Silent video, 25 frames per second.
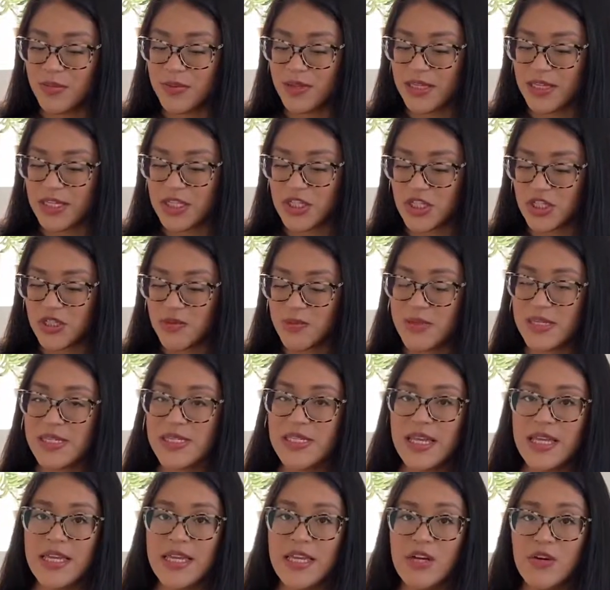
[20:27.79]
Play Gym is
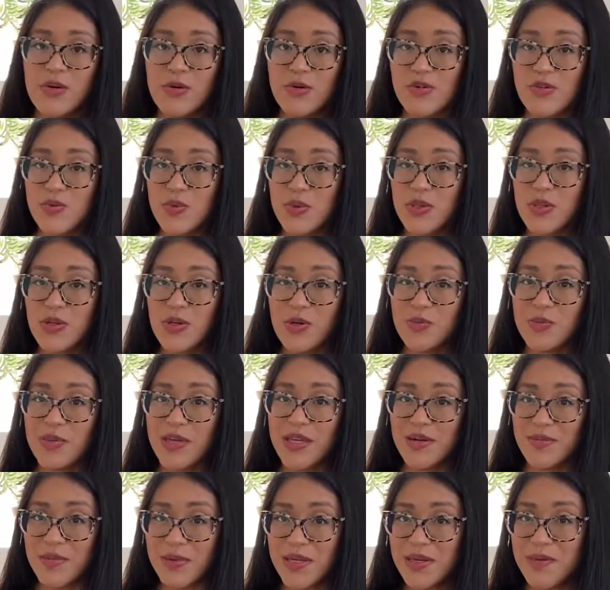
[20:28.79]
that it grows with your
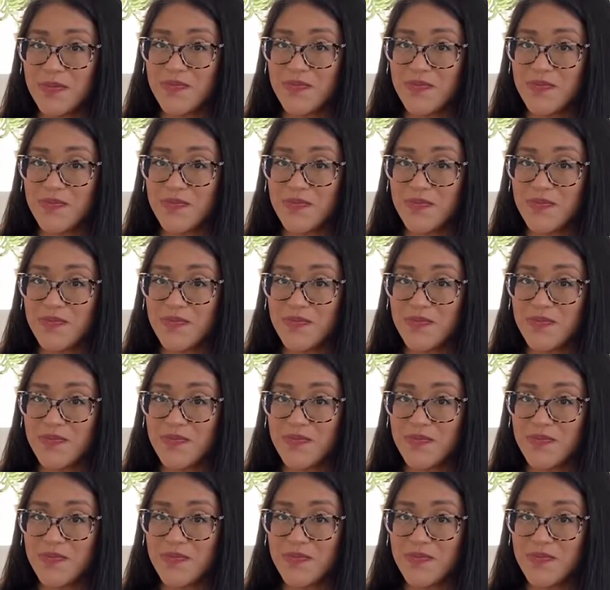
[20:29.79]
baby.